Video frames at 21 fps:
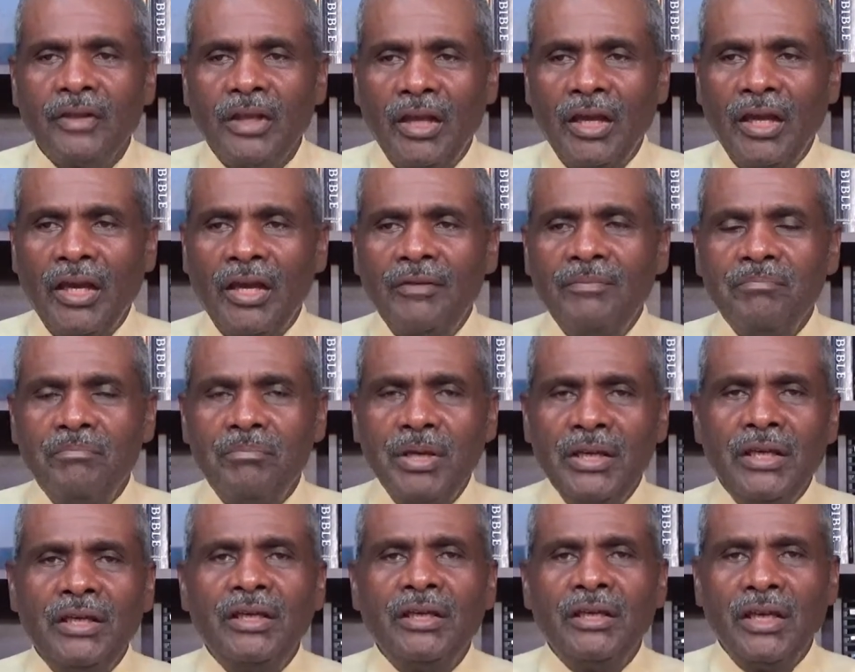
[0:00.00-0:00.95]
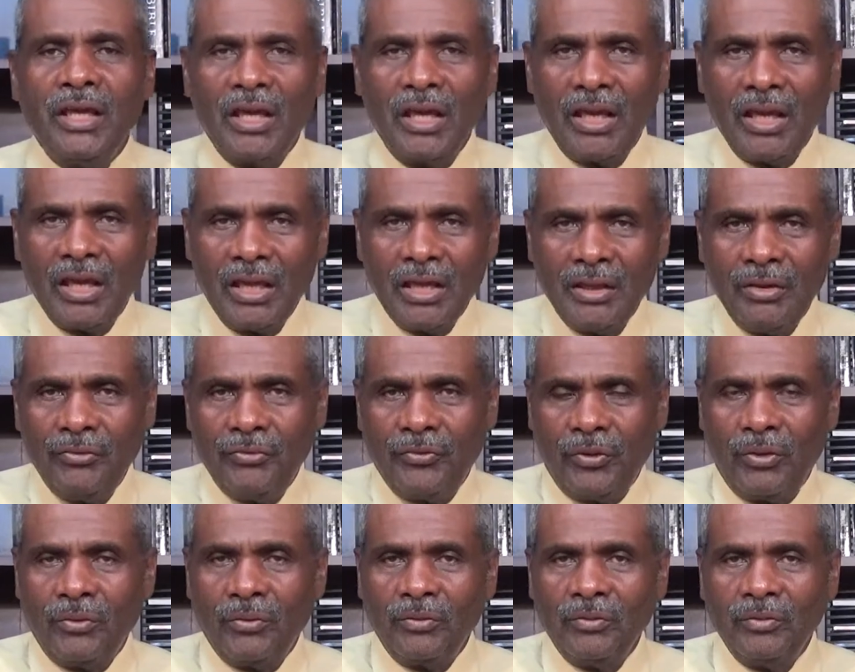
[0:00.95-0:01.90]
and being
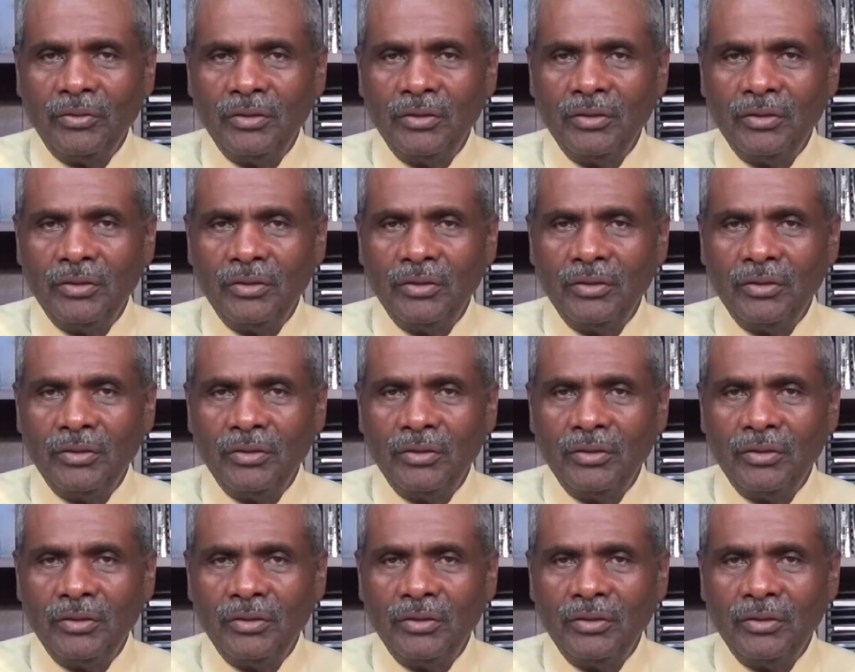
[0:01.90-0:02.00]
evil.